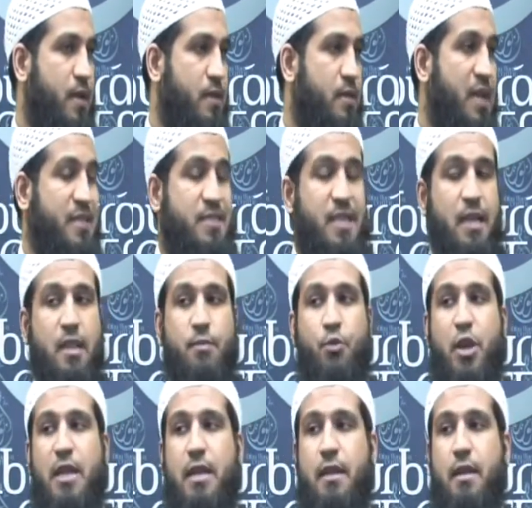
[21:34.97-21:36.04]
that
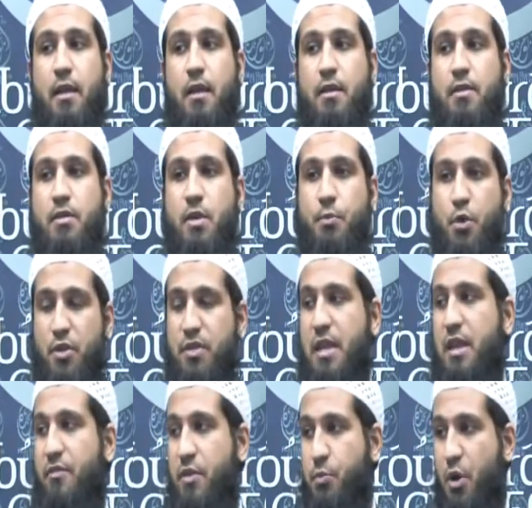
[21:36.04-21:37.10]
celebrating the
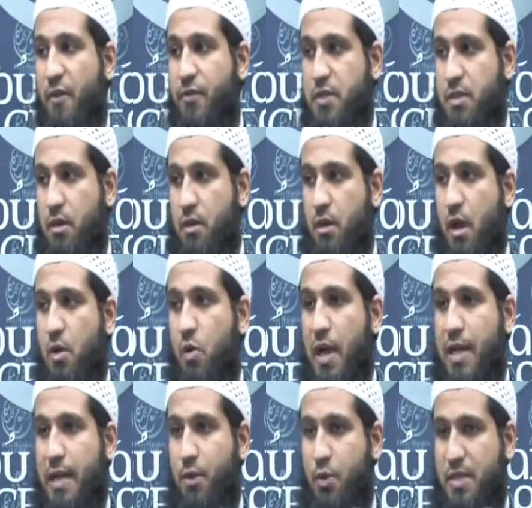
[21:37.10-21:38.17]
birthday of the Prophet sallallahu
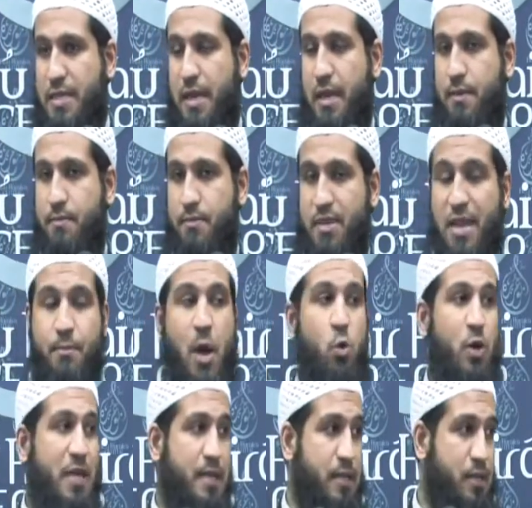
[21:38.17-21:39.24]
alaihi wasallam, the
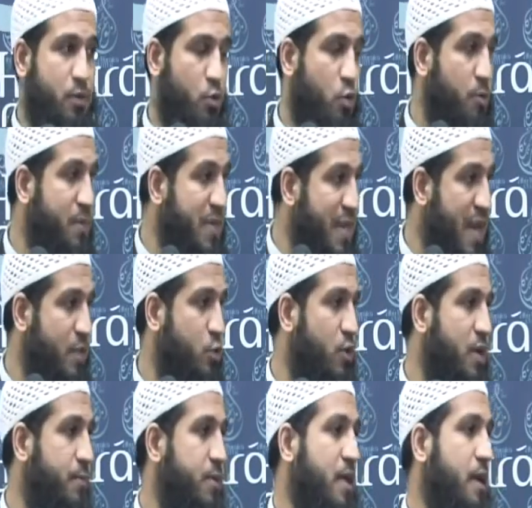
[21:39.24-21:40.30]
Mawlid or
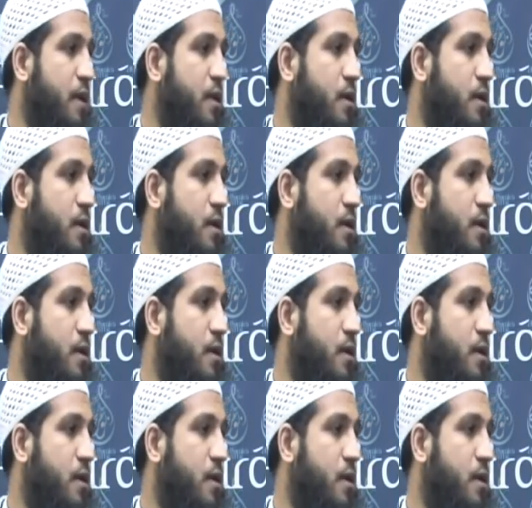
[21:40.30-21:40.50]
Miladun Nabi,